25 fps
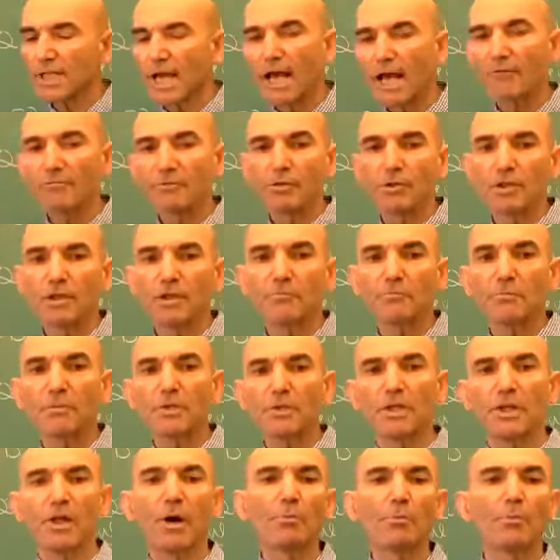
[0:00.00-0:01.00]
have to give me
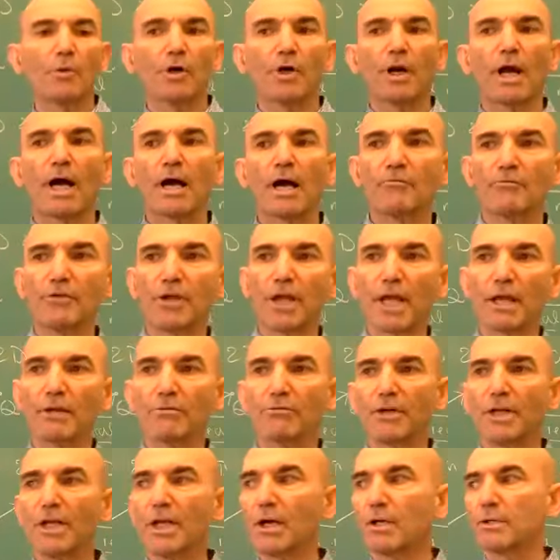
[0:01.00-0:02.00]
a number, and we
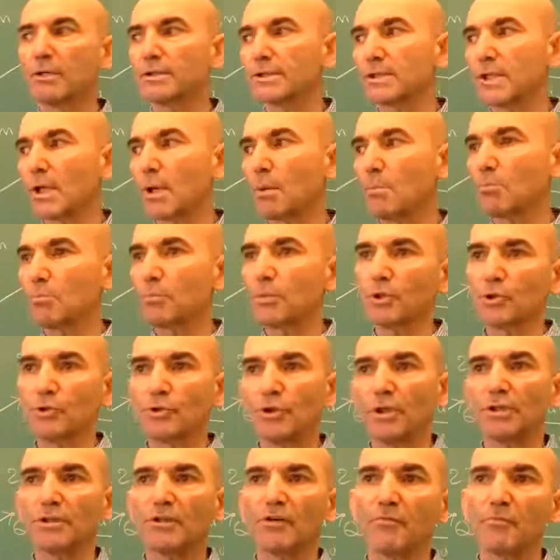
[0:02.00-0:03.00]
agree on some
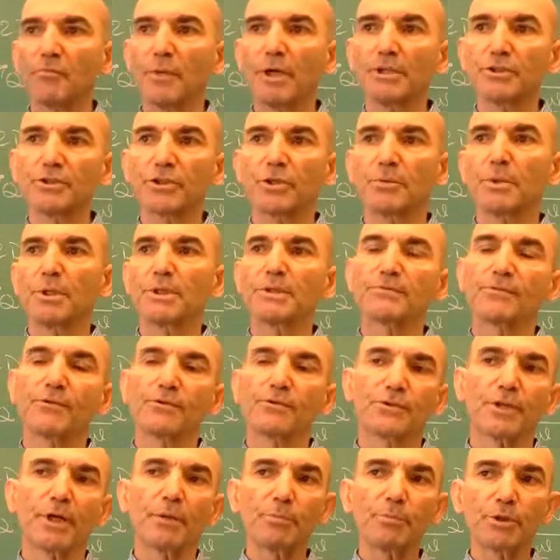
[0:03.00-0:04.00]
unit of measurements for
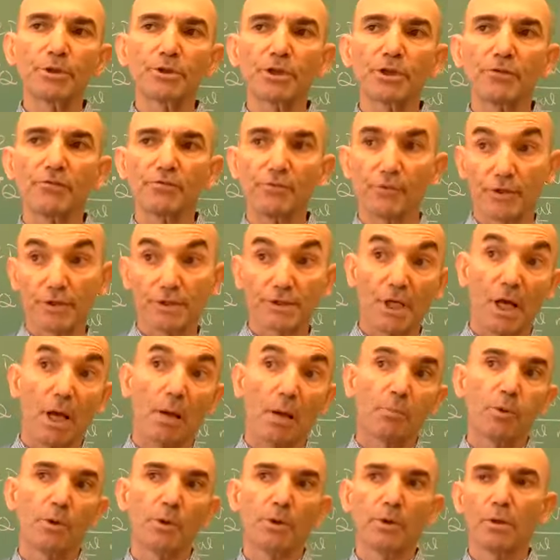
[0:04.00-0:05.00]
temperature. For
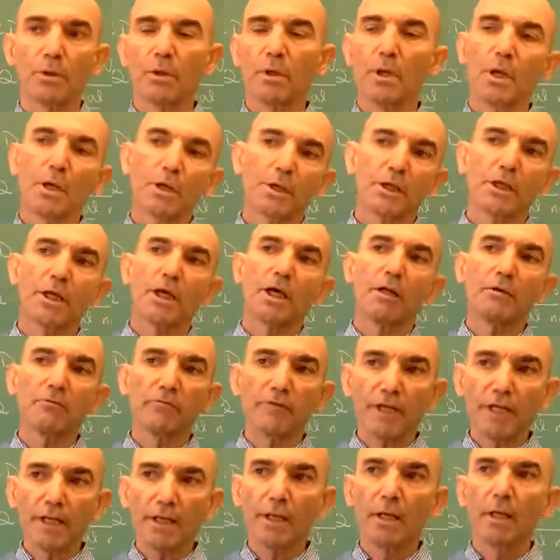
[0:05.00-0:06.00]
example,
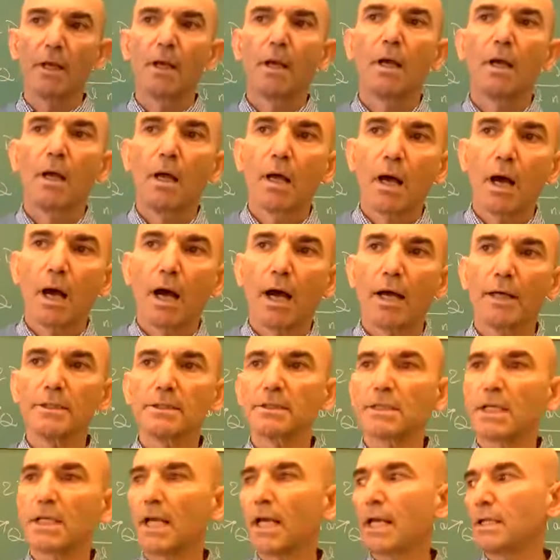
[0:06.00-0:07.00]
Kelvin. I
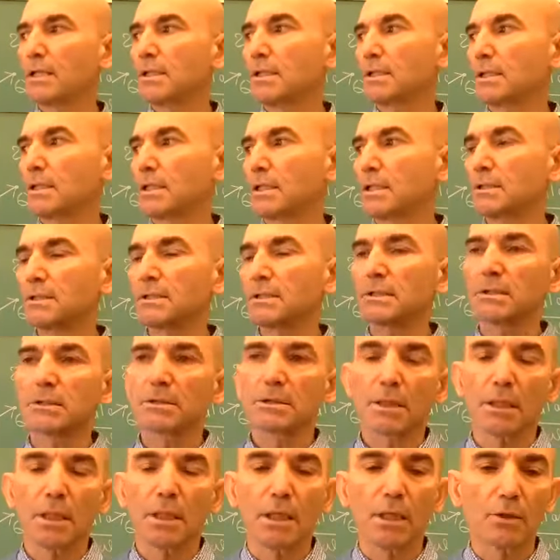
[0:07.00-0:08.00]
say
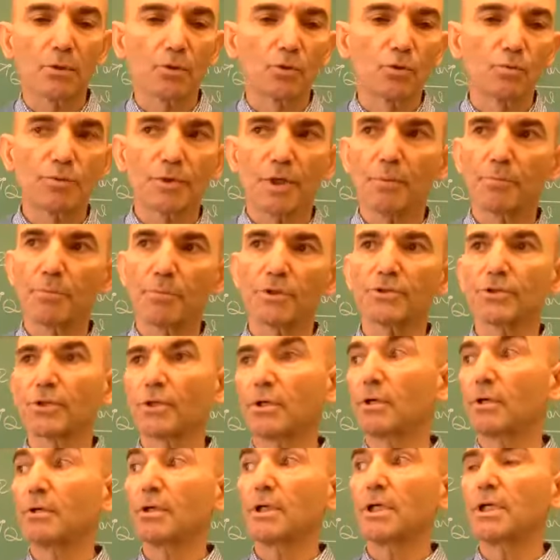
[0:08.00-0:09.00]
this room
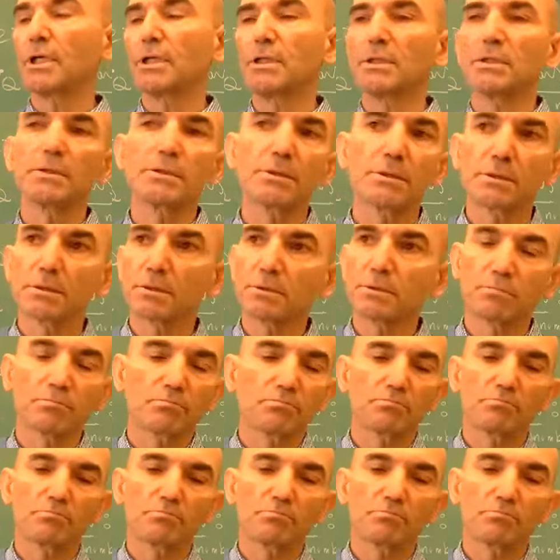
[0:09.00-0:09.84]
temperature is